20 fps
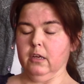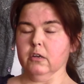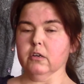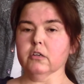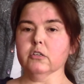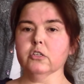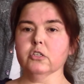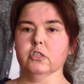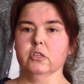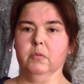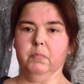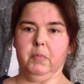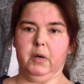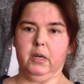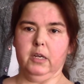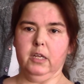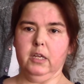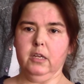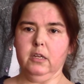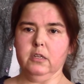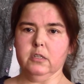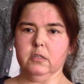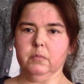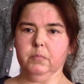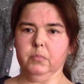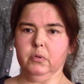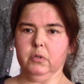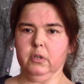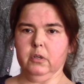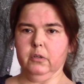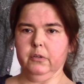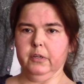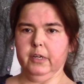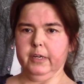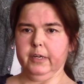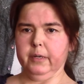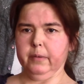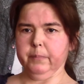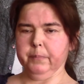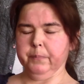costs you money to put on
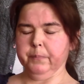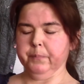there.